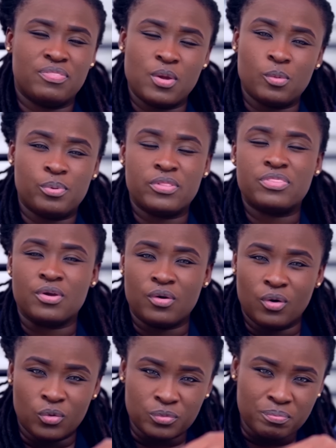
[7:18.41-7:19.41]
They will put their
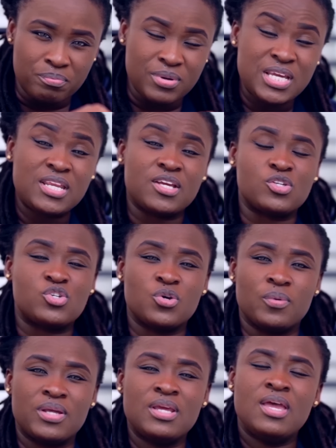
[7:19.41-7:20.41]
own meaning
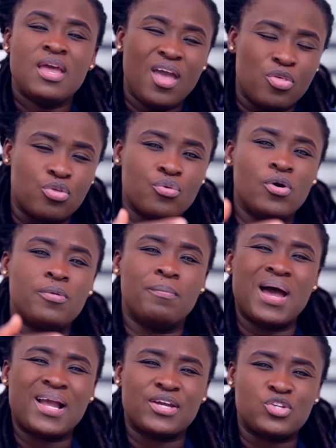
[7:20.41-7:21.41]
to it and throw it
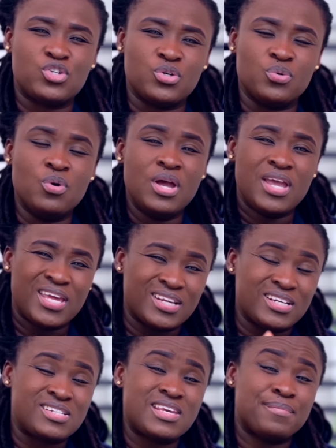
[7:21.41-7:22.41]
back at you in
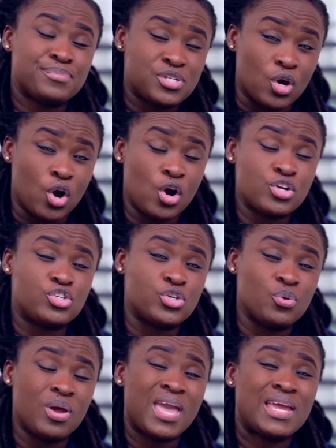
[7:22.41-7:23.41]
an attempt to hurt
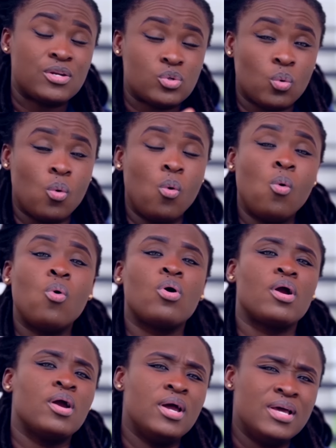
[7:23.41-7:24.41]
you and
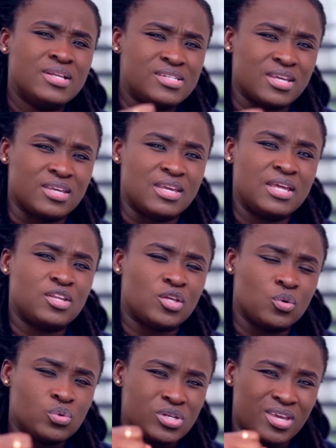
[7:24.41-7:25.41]
or to get
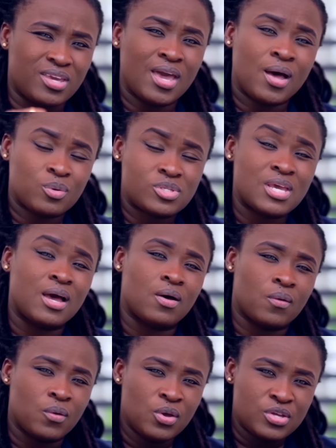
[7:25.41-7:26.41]
you to
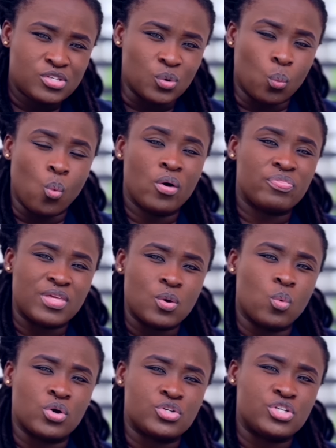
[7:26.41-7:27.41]
kowtow to what they
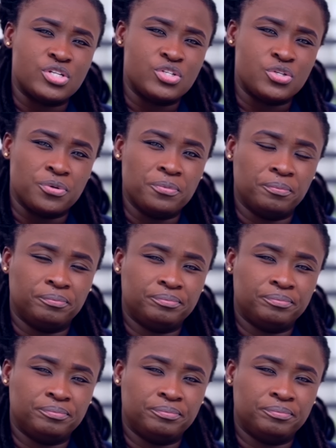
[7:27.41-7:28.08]
want you to do.